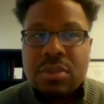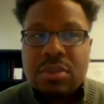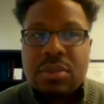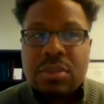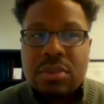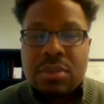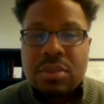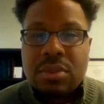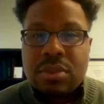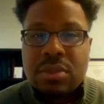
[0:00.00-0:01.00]

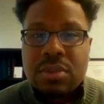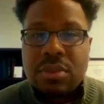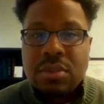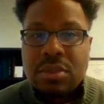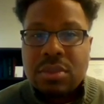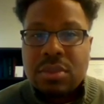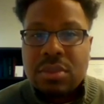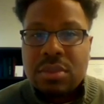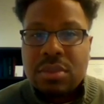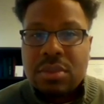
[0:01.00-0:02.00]

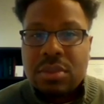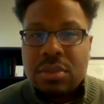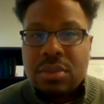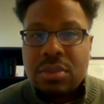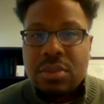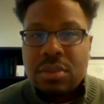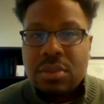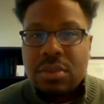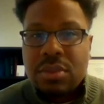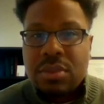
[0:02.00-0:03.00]

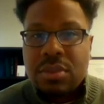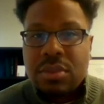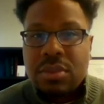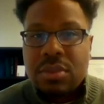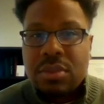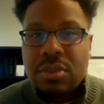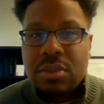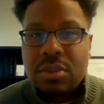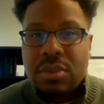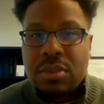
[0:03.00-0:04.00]

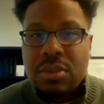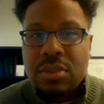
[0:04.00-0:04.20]
[no speech]